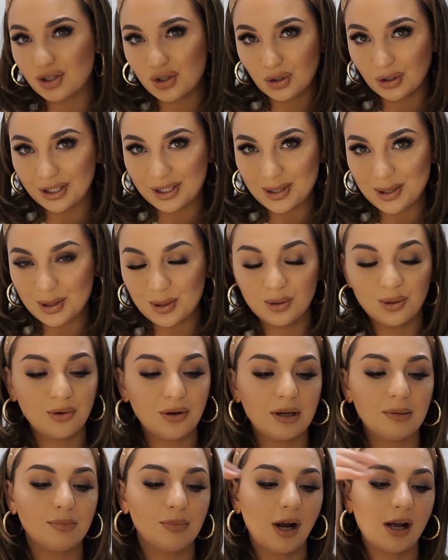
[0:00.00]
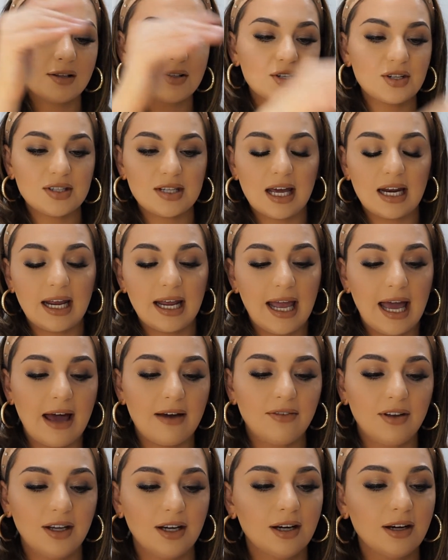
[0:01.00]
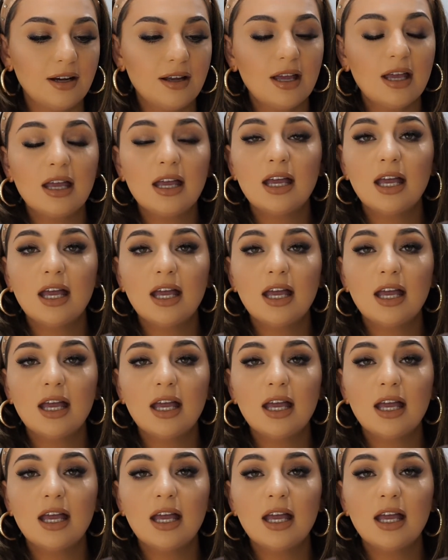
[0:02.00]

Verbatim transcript: There's only two cream bronzers that I have here.